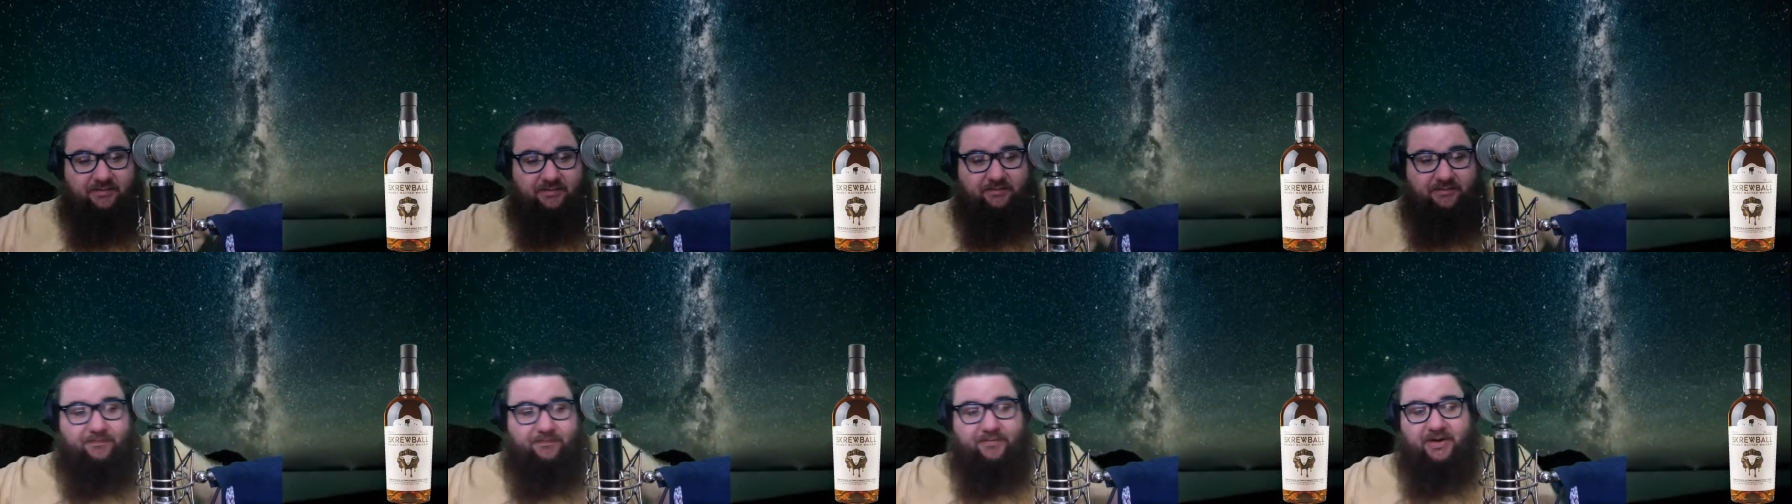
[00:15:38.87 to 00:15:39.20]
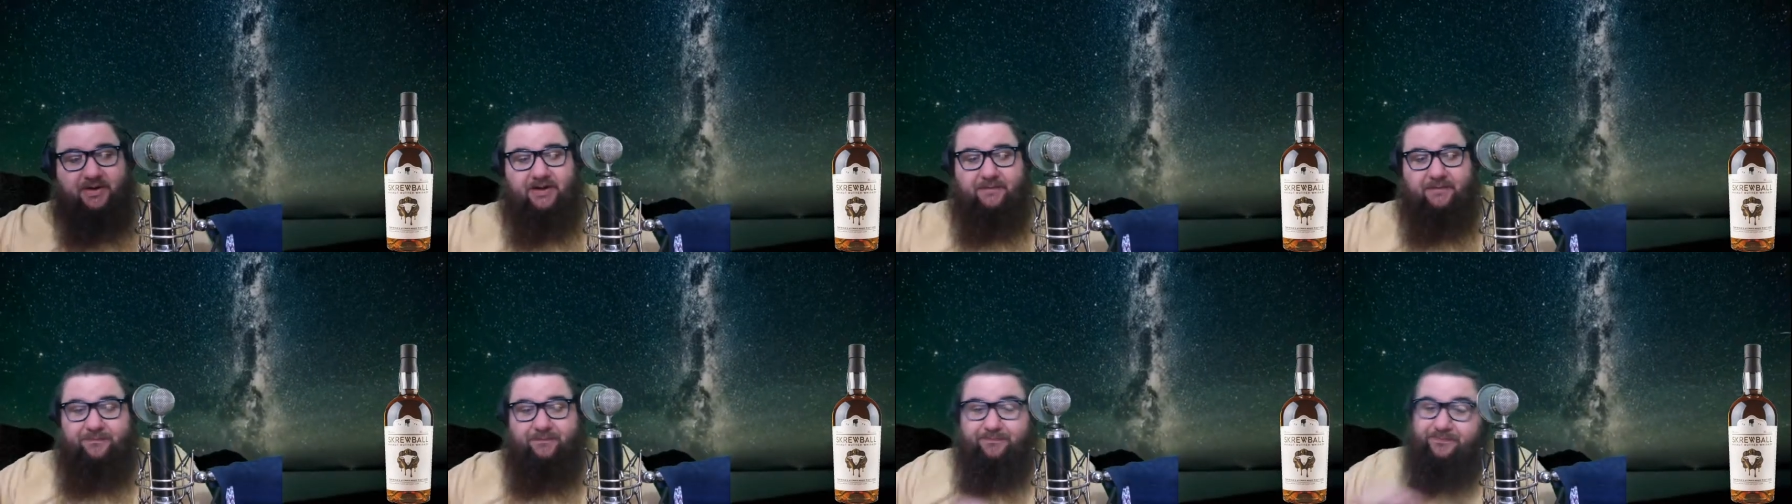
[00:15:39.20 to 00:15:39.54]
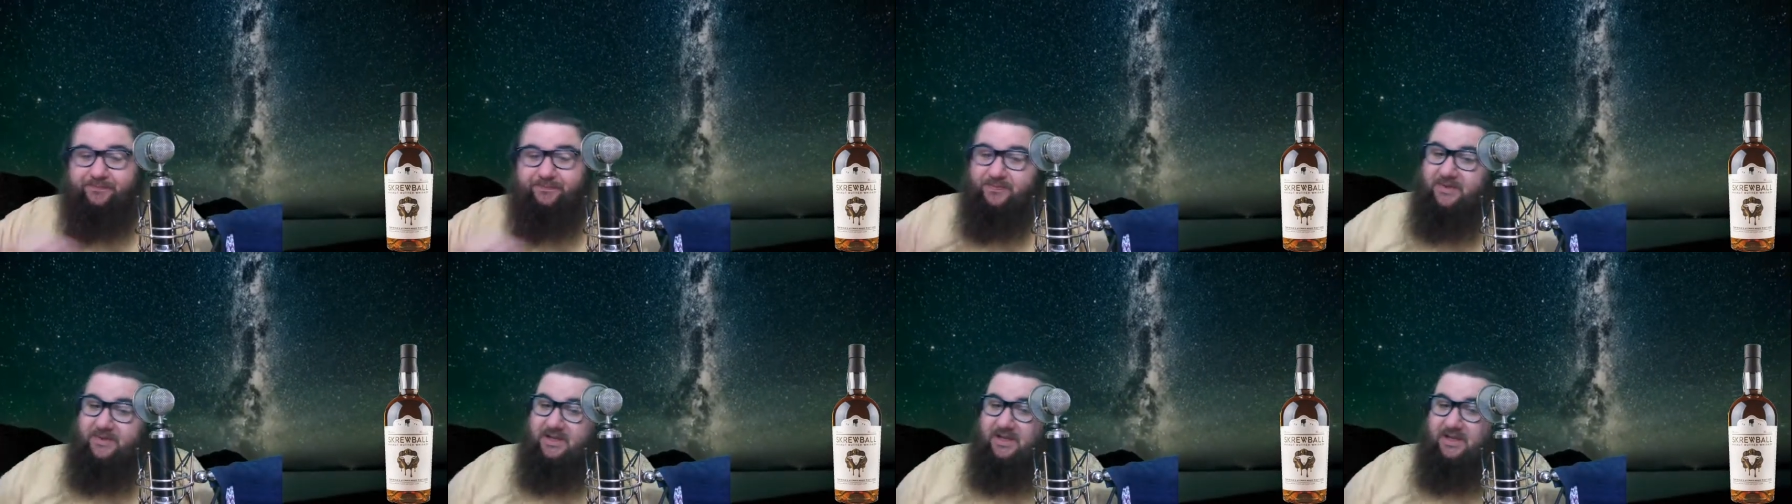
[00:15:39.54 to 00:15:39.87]
But
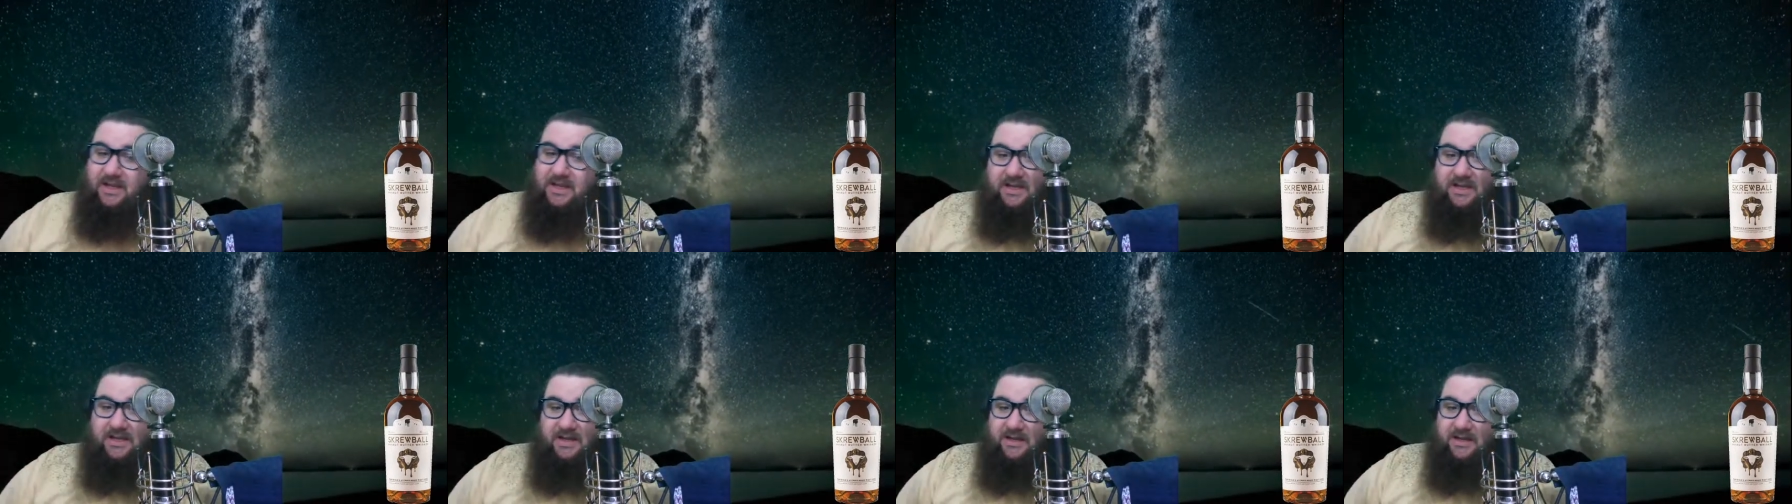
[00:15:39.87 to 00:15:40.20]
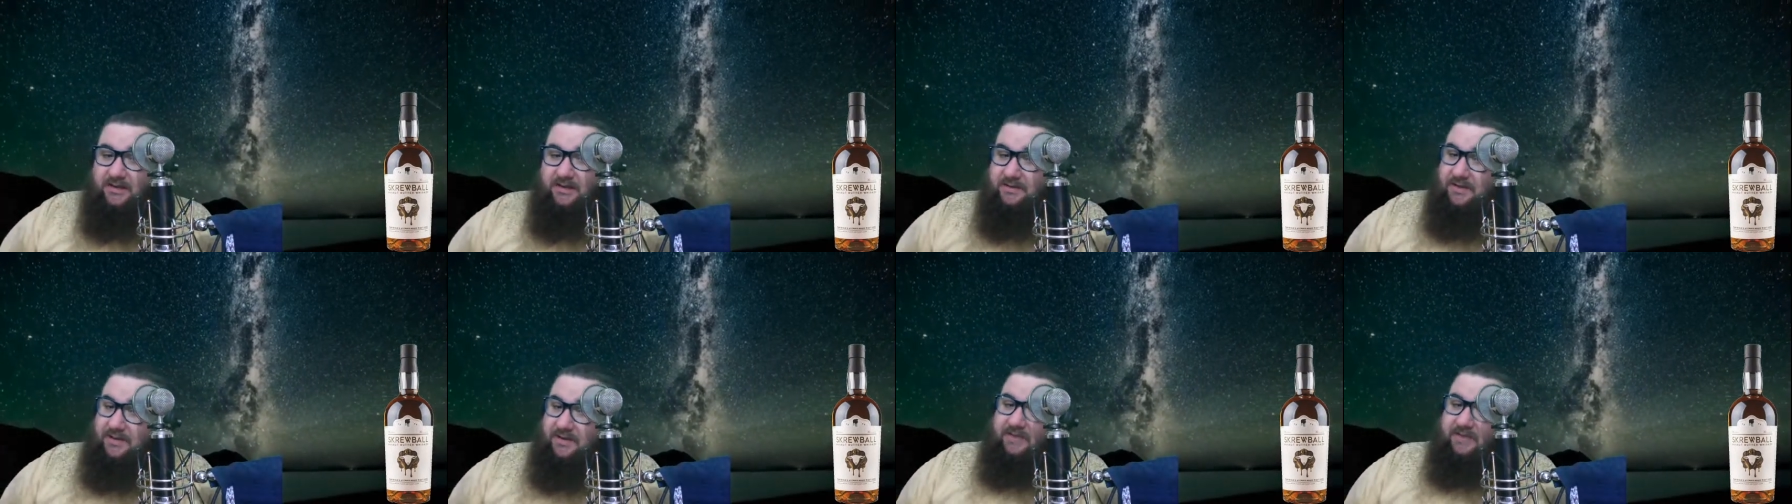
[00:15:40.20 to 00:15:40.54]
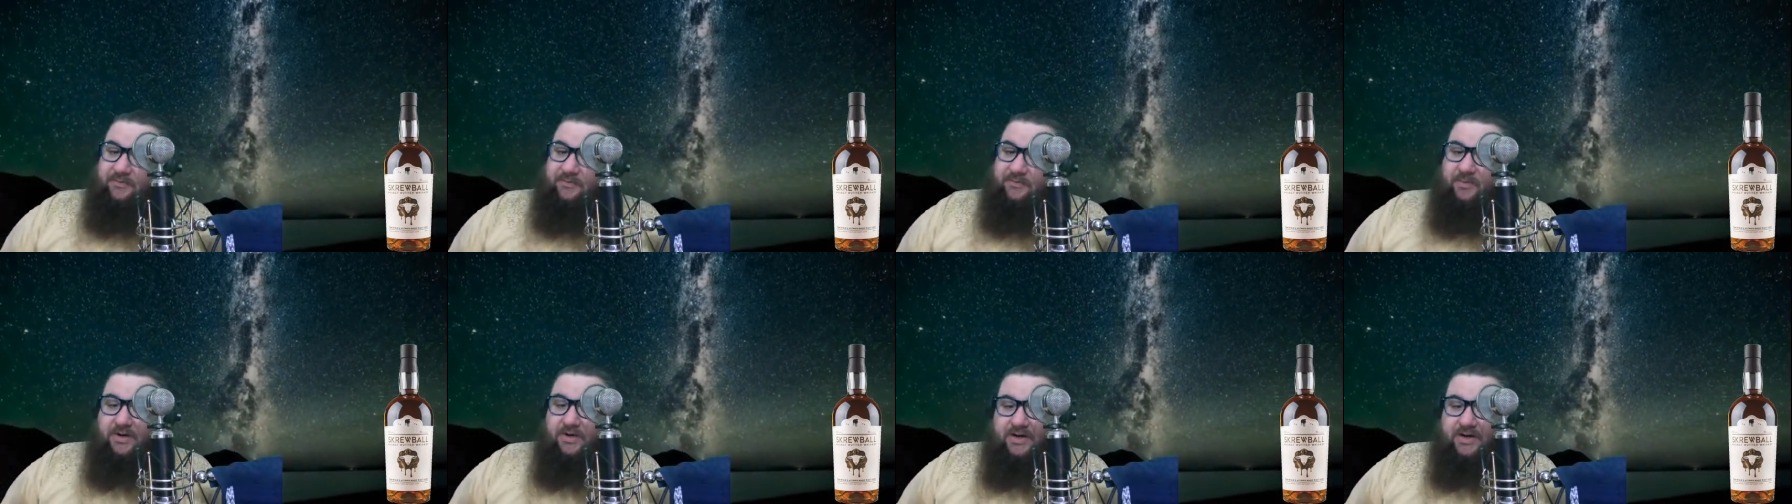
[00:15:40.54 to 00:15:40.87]

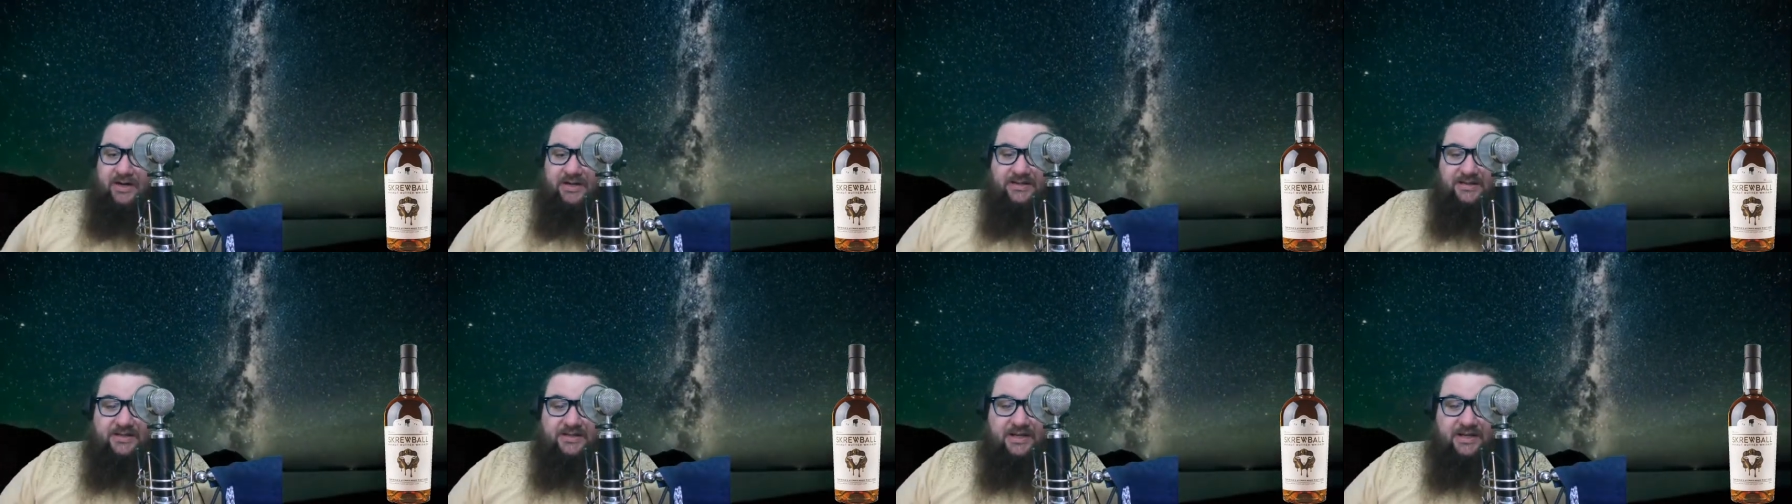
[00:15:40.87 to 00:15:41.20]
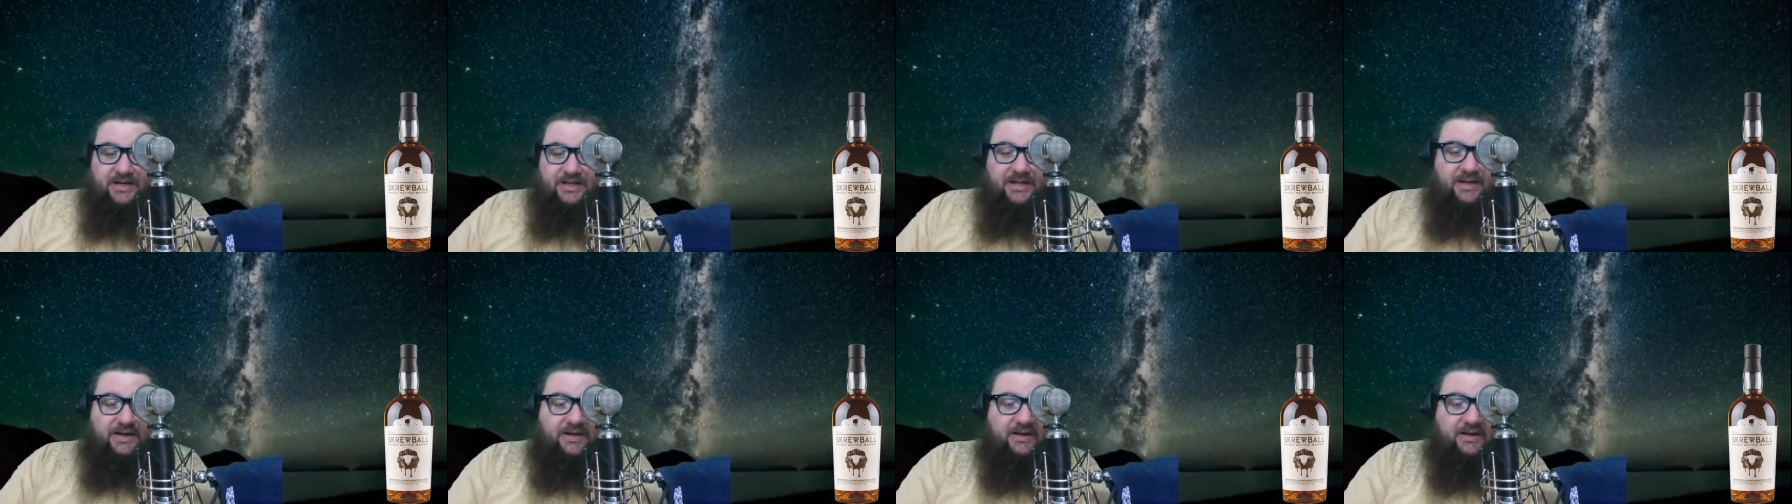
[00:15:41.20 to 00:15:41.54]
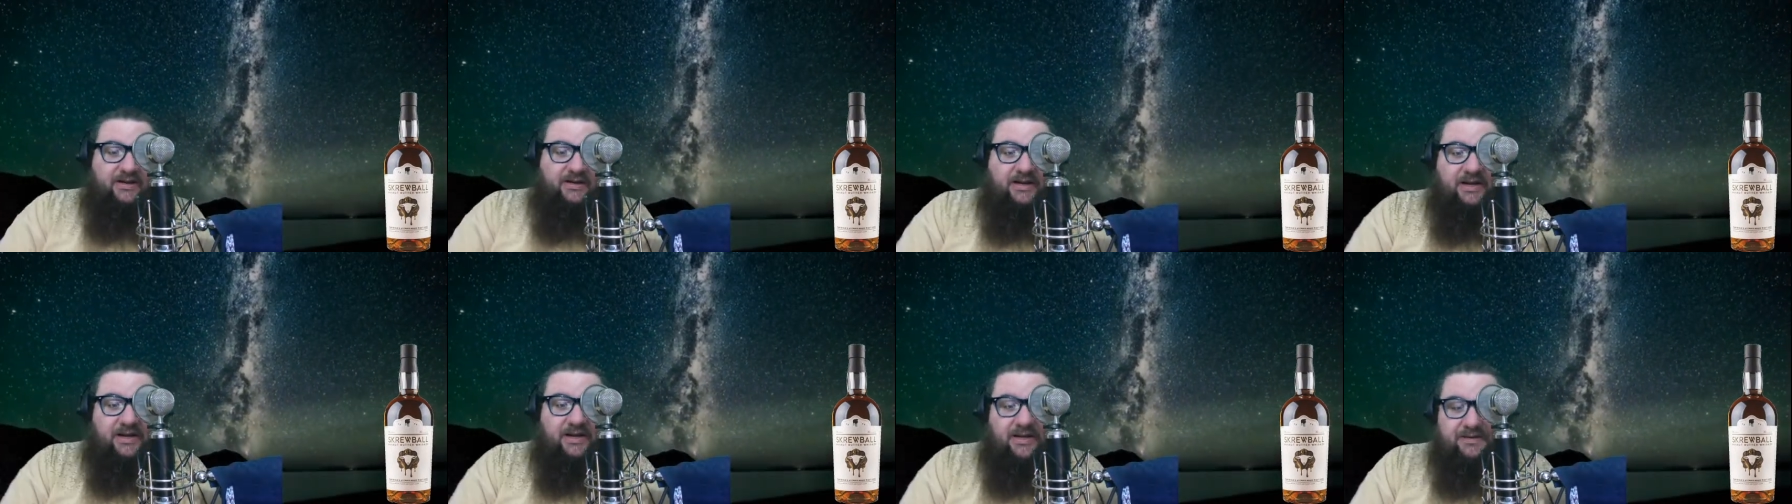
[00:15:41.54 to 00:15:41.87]
if we're gonna sit
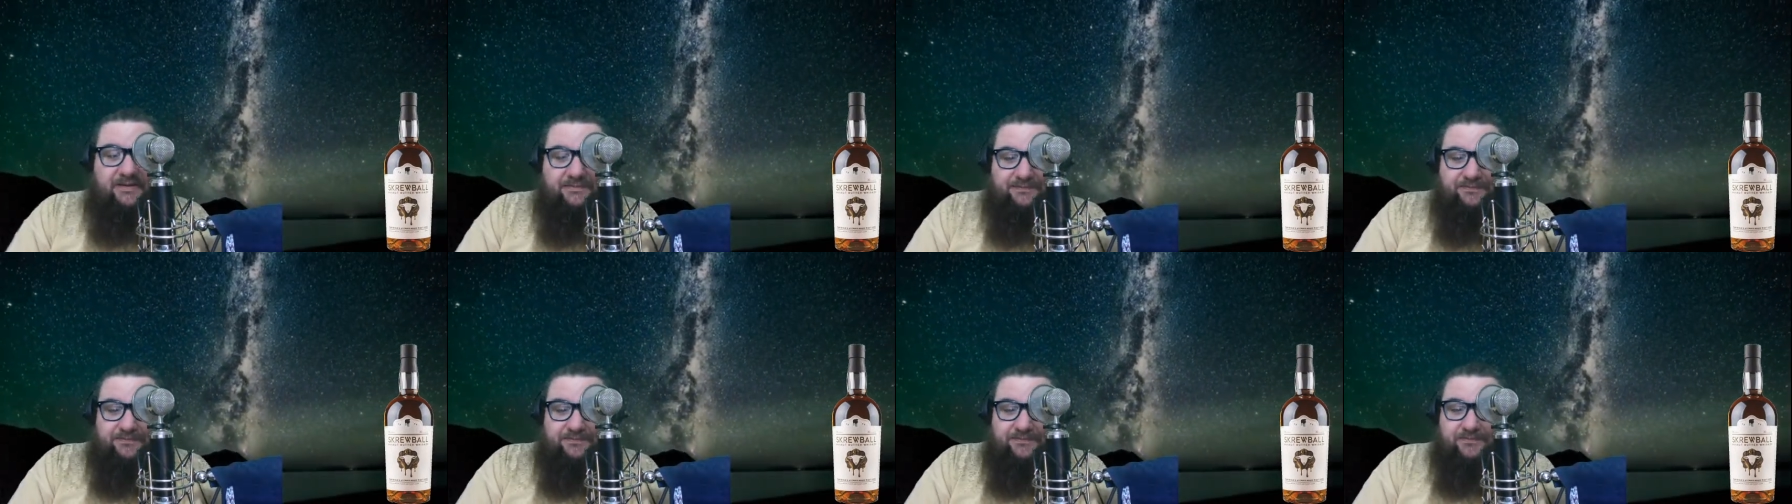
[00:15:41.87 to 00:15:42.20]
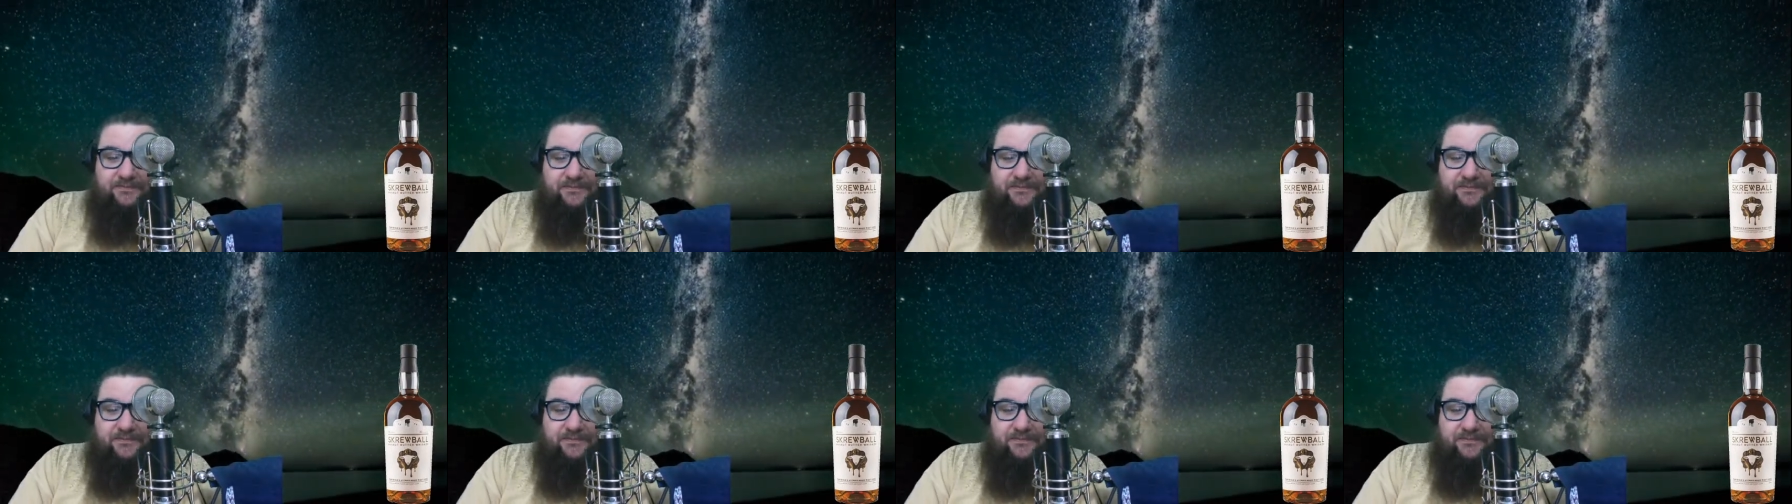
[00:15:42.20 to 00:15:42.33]
here and